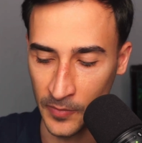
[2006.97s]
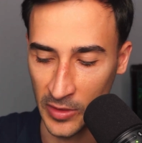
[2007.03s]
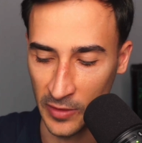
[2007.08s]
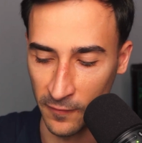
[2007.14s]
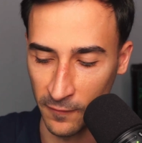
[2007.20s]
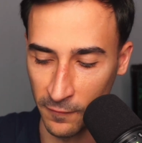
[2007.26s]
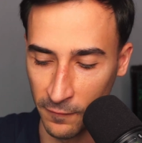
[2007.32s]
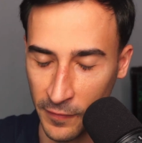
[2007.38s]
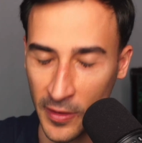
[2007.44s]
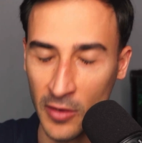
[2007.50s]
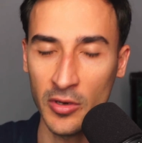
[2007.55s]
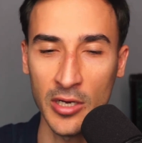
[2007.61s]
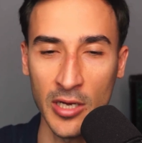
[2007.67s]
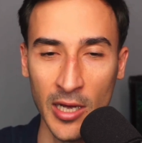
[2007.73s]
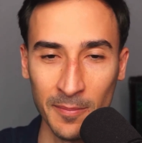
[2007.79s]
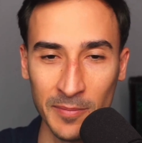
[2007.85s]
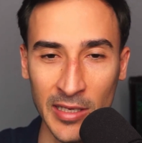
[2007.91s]
very
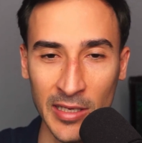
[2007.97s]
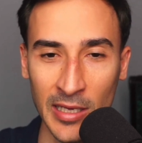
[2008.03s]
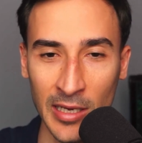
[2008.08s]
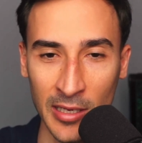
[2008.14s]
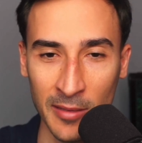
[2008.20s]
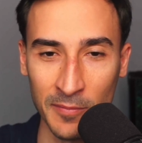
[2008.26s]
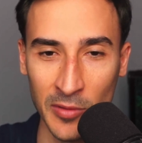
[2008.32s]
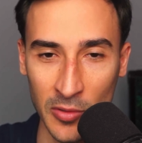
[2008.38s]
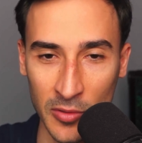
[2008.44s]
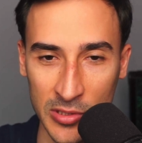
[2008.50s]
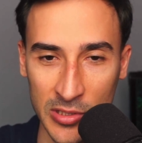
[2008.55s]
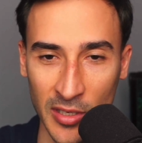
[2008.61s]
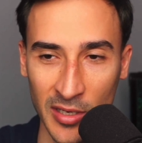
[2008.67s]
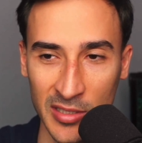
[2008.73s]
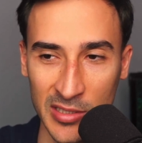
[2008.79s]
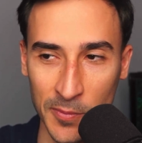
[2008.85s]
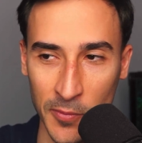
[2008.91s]
complicated computer
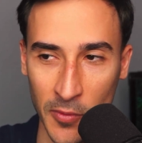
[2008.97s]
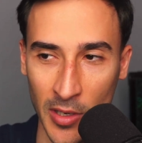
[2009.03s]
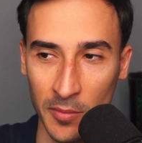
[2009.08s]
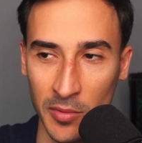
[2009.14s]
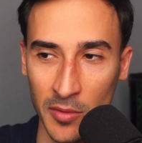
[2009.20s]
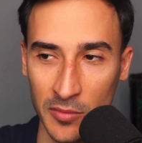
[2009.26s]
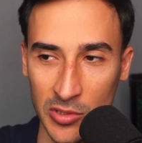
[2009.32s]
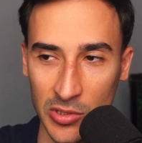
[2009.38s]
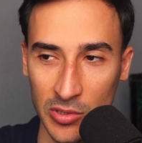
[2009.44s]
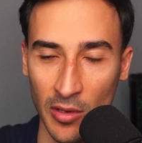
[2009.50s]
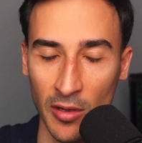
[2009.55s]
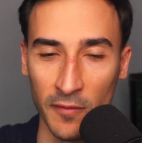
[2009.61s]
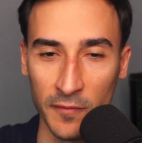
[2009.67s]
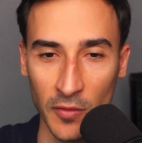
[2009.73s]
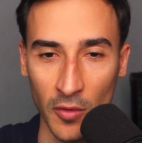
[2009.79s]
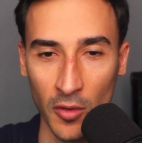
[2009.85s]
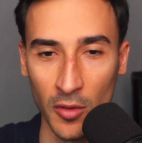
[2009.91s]
science problems solved
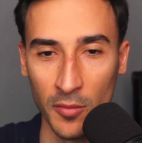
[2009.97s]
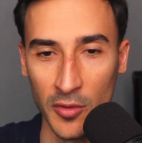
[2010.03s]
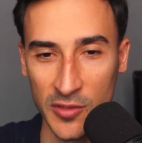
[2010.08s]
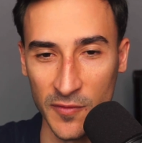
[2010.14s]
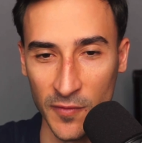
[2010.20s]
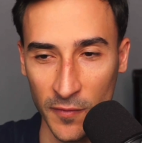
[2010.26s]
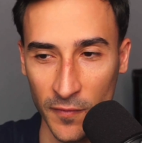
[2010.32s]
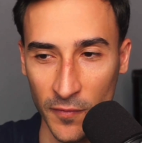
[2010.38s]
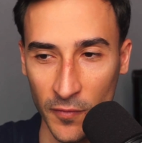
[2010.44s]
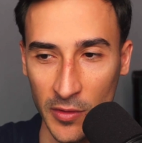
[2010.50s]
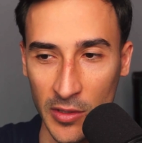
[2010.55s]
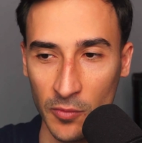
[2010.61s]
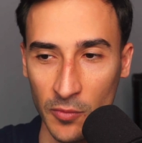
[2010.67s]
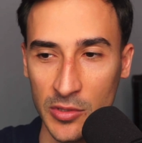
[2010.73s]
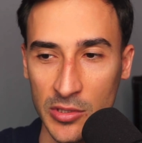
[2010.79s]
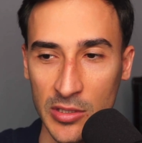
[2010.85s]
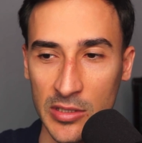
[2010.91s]
almost for free,
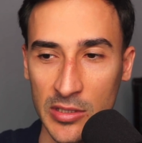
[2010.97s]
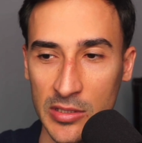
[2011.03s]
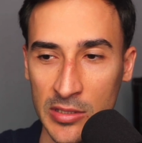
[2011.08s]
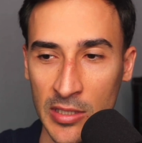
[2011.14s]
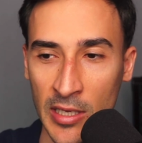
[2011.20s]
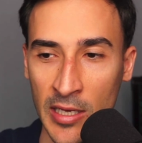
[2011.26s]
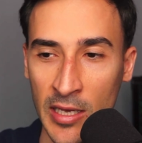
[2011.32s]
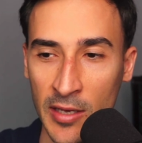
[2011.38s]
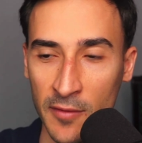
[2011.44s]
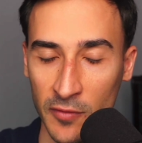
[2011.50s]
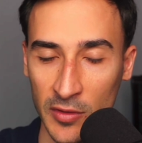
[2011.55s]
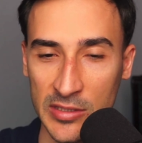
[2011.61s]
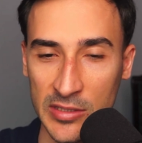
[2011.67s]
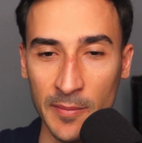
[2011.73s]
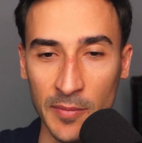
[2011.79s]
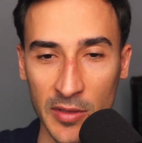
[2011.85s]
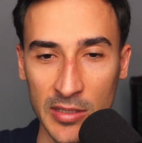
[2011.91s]
which is, for
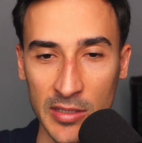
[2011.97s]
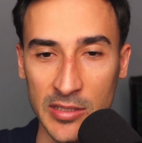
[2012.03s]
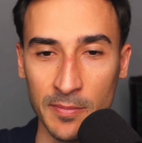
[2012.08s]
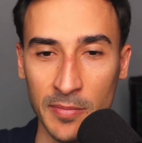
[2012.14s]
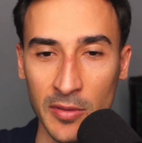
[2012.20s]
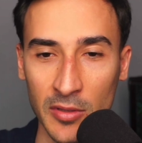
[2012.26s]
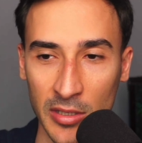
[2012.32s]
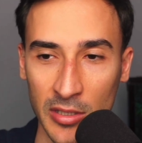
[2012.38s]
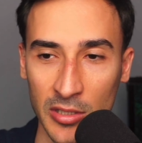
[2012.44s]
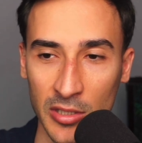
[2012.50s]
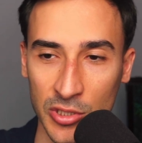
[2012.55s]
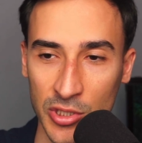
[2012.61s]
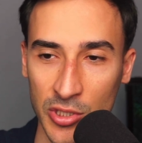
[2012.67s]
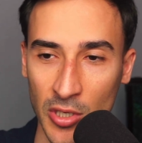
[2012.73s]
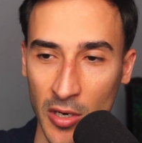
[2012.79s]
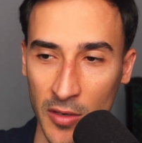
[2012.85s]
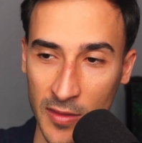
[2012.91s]
example, this ability to
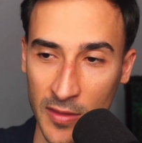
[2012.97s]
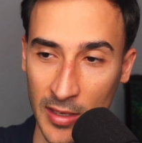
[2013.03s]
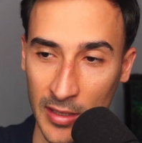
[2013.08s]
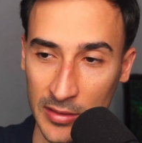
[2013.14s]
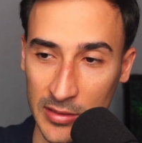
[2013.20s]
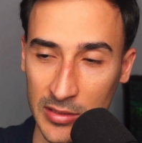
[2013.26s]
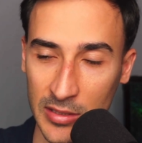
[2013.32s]
shard things.